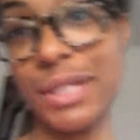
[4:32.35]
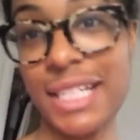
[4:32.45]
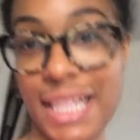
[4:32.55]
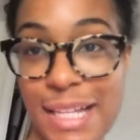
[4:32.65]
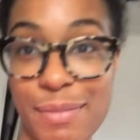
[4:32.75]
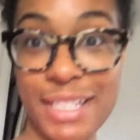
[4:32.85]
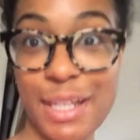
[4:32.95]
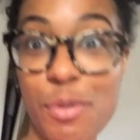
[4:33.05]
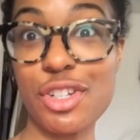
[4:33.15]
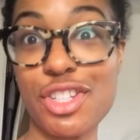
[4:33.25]
what's in them, because
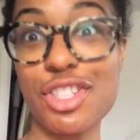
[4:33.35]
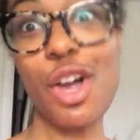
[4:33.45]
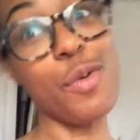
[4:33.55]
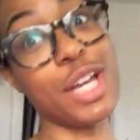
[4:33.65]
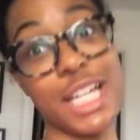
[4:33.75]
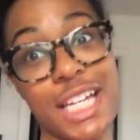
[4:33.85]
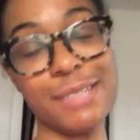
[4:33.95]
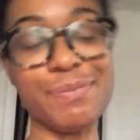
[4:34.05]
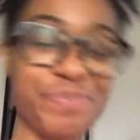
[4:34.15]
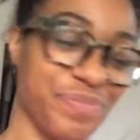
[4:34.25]
they were so good.